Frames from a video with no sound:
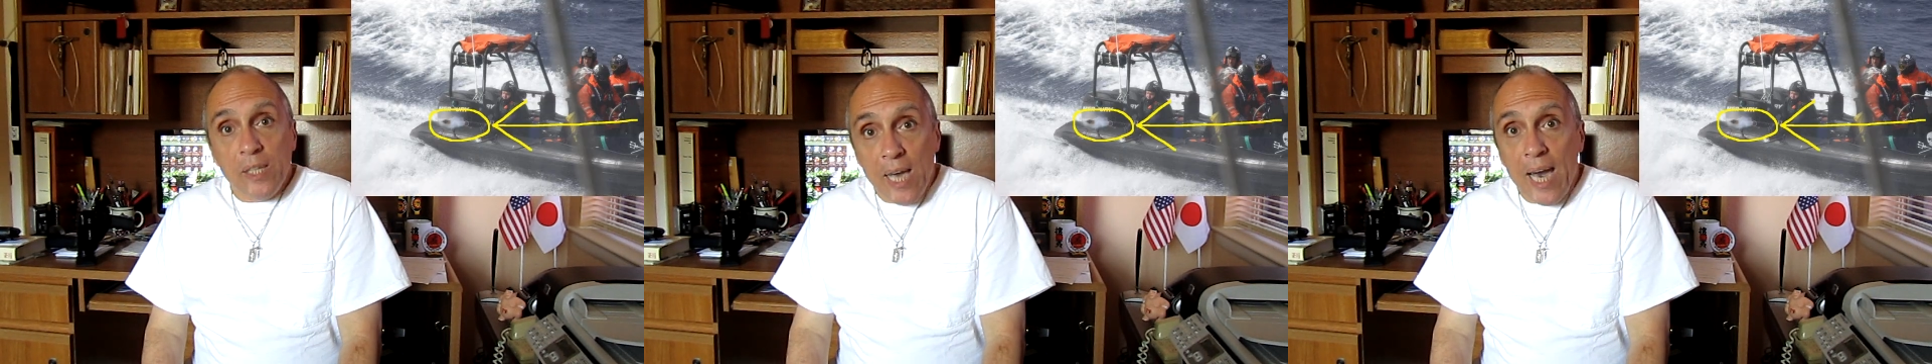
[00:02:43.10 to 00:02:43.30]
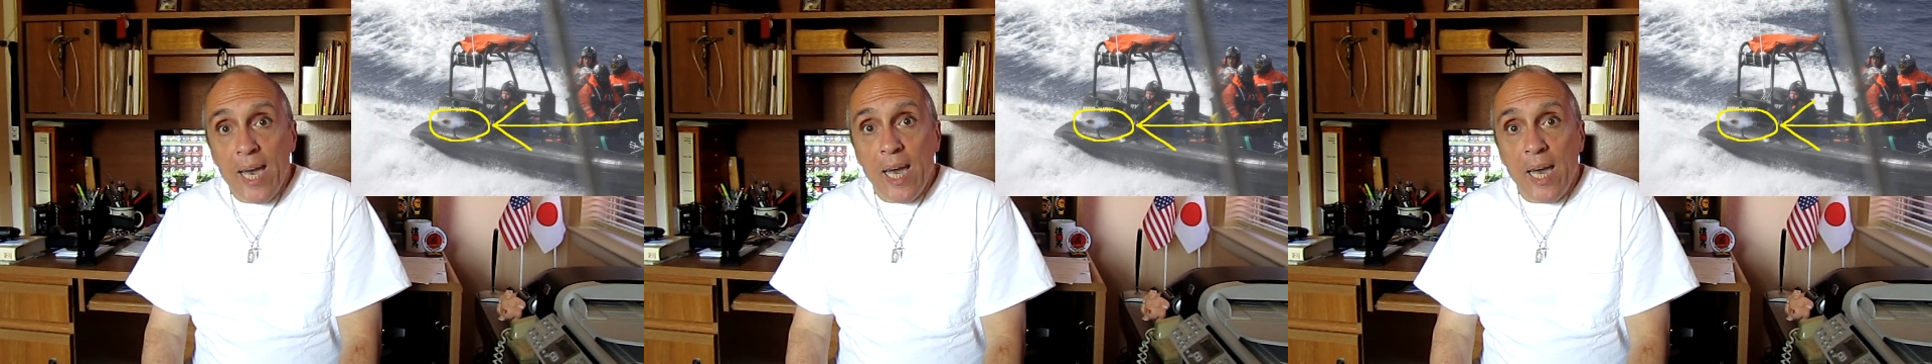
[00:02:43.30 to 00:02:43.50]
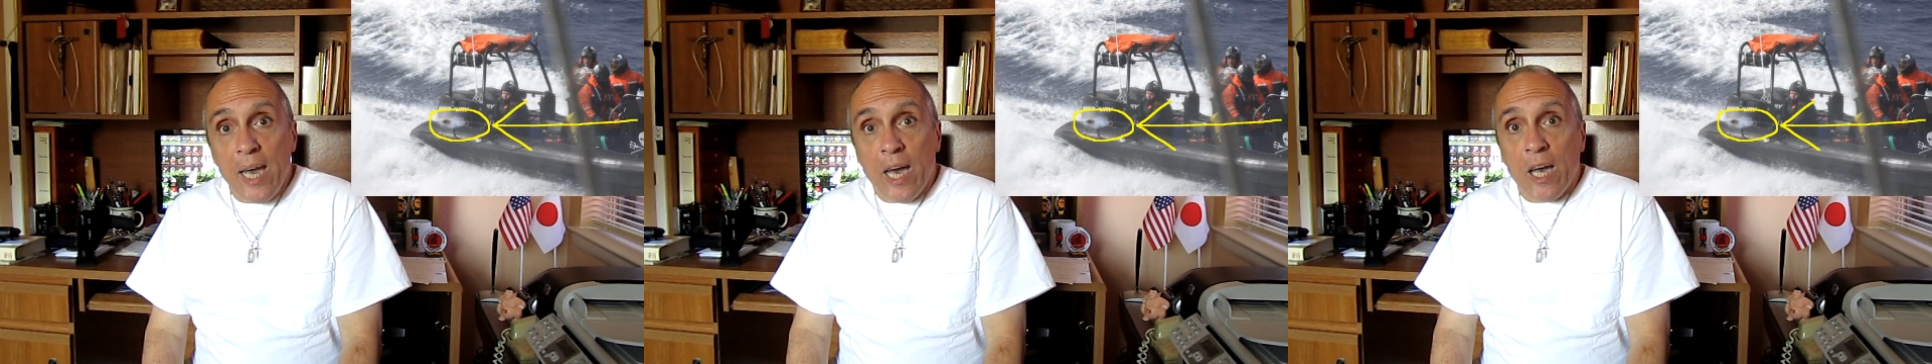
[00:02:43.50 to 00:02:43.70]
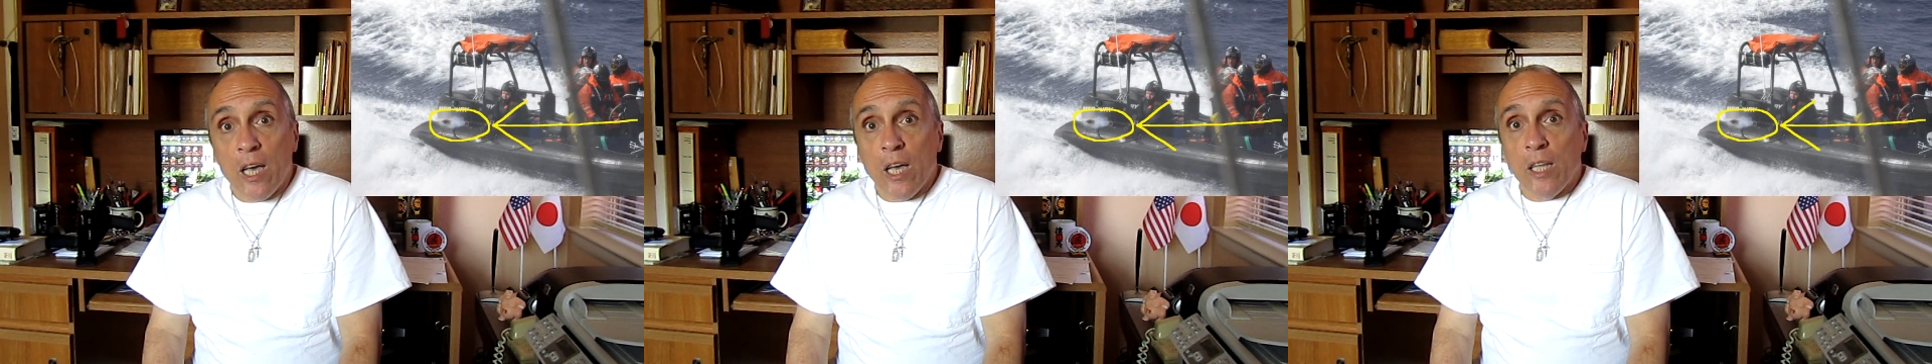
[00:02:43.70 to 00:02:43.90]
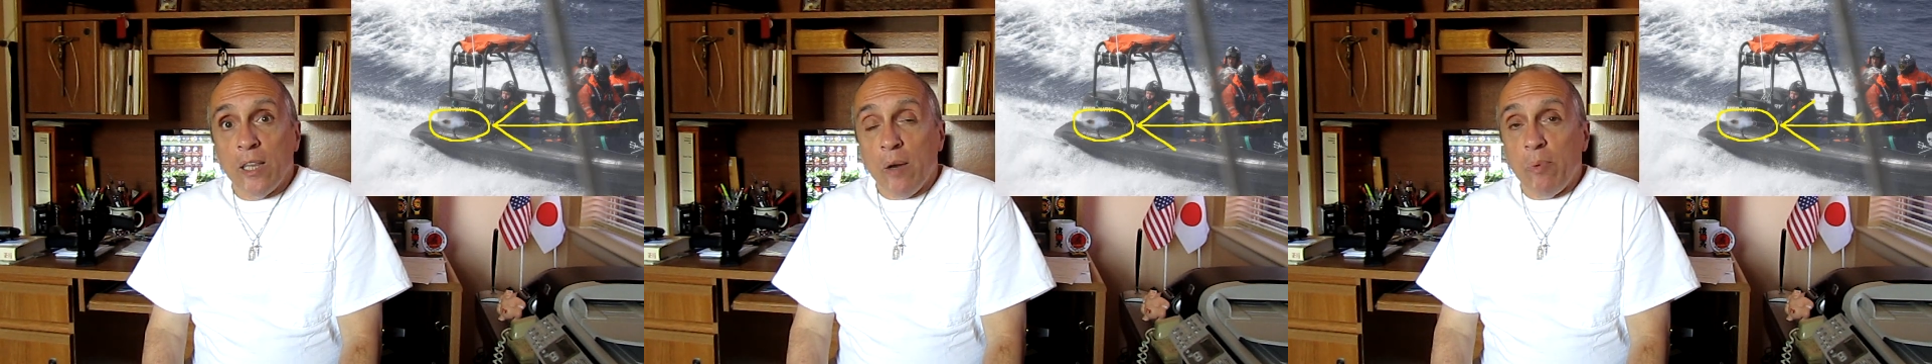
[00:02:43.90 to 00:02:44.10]
Yeah!
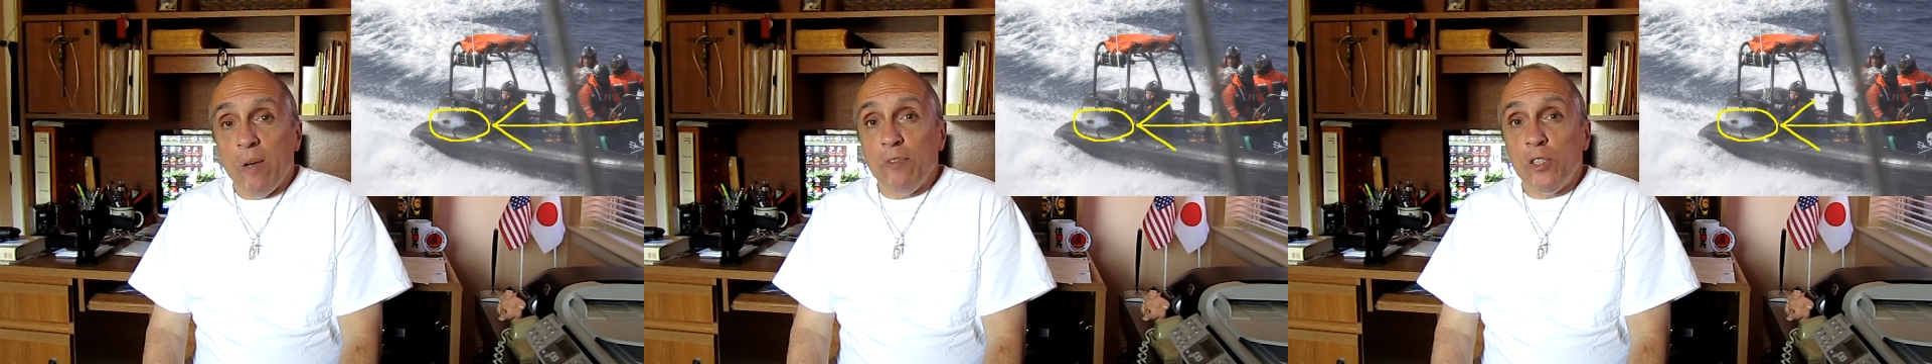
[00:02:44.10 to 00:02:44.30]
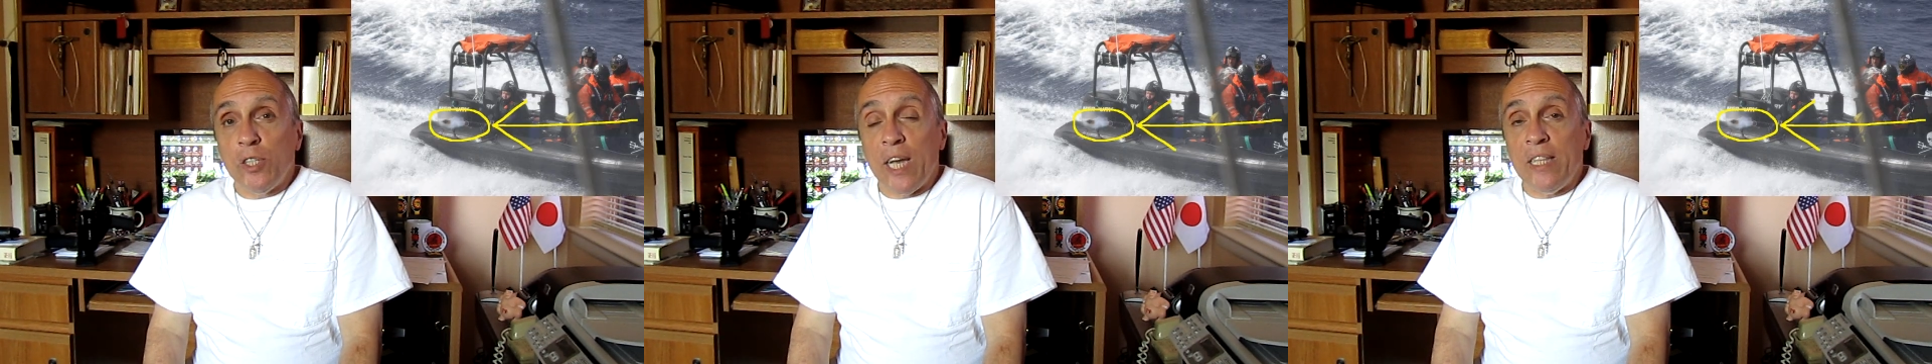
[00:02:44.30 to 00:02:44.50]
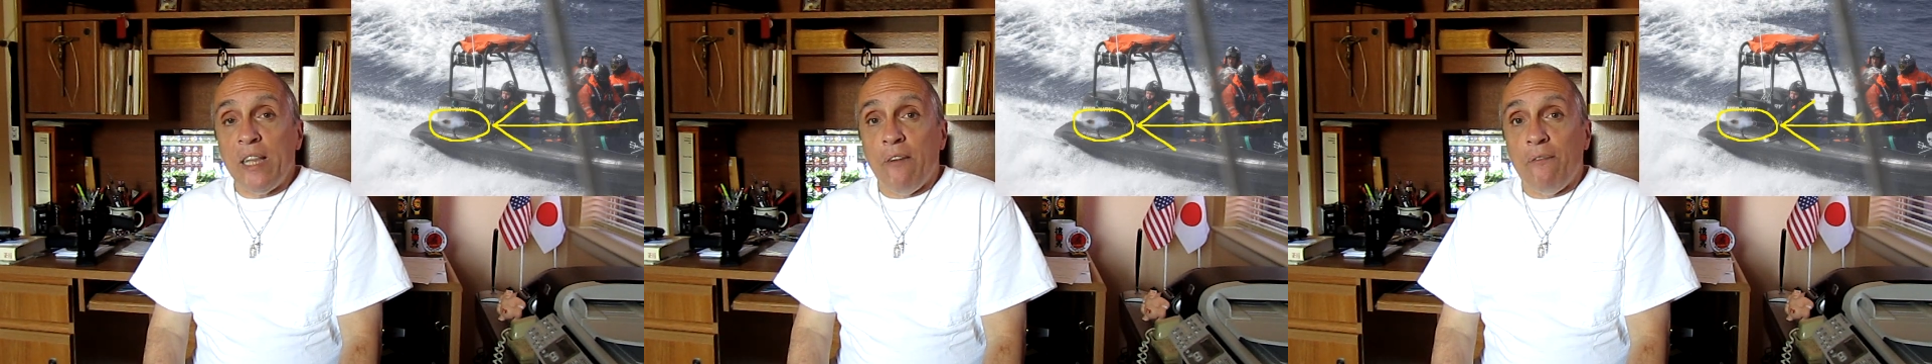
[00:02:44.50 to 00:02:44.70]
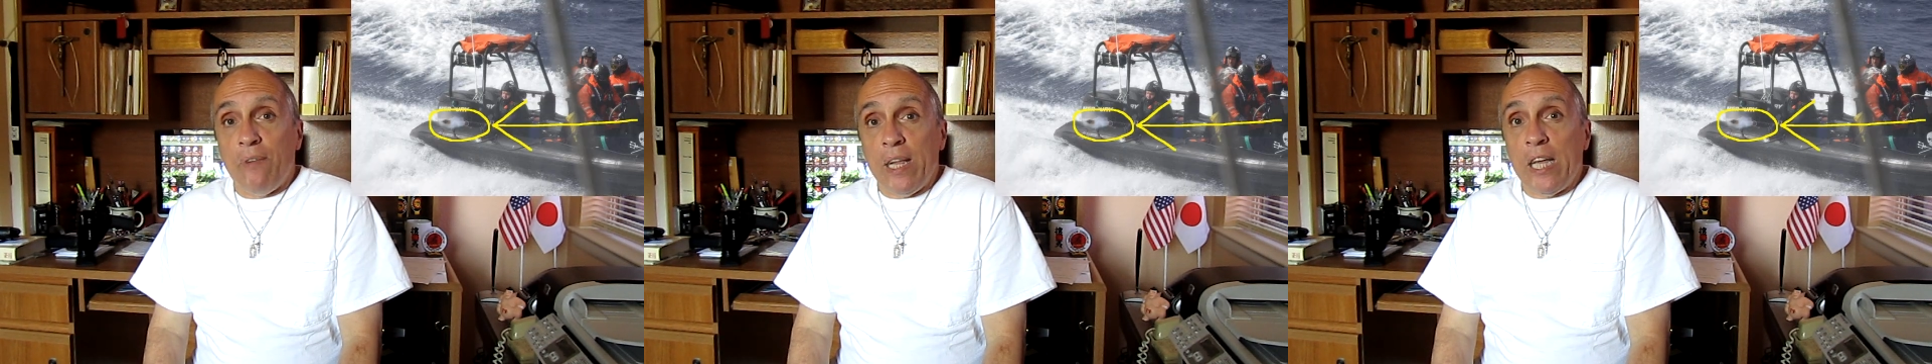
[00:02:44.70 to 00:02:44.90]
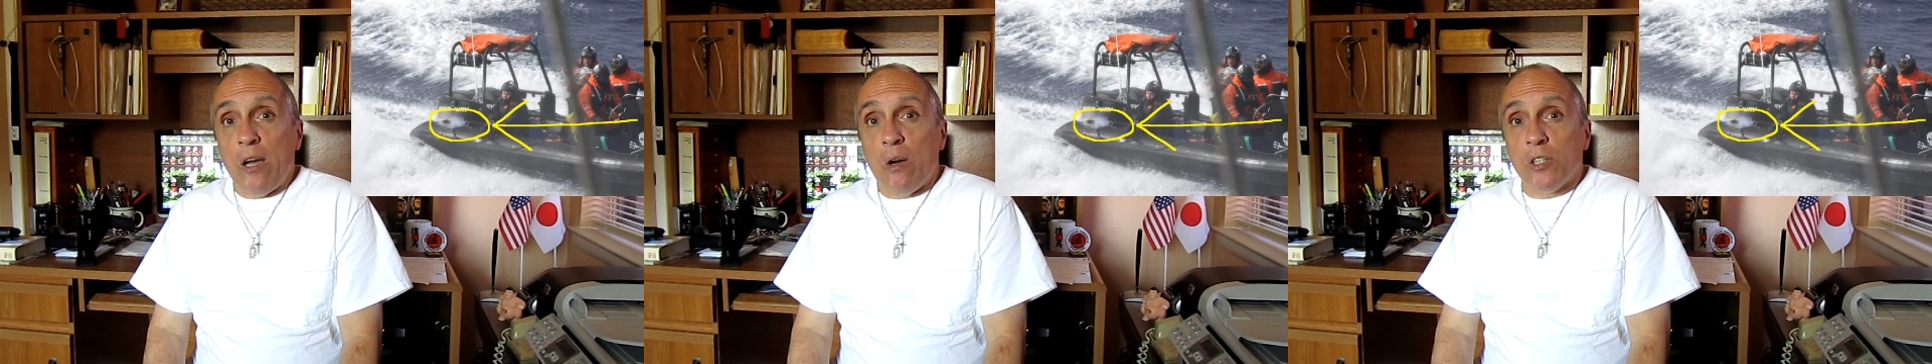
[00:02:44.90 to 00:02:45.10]
Now we've seen the
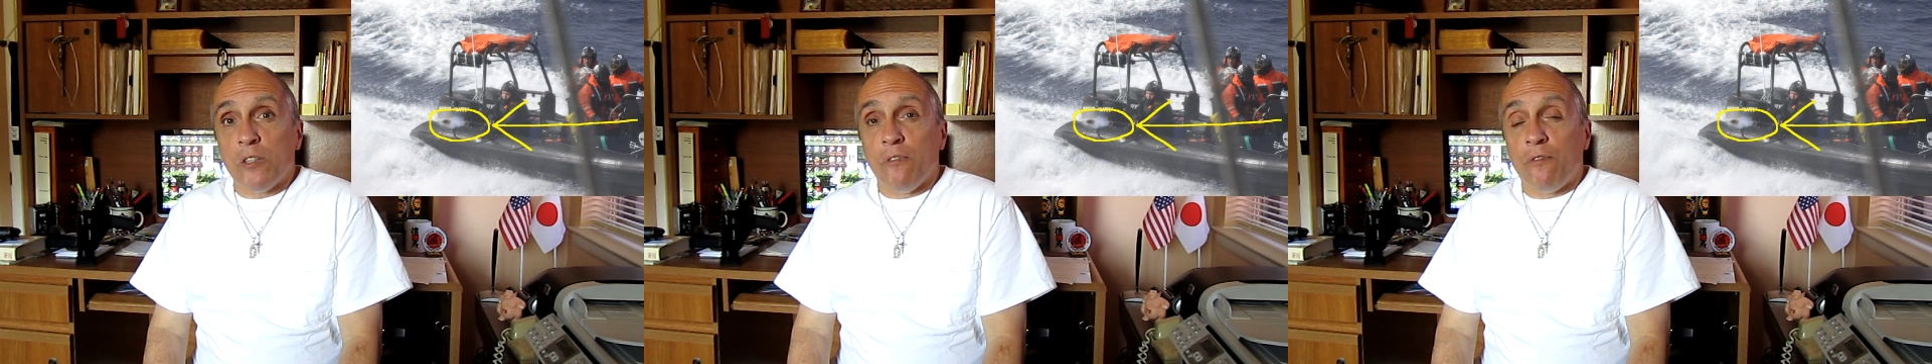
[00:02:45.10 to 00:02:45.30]
videos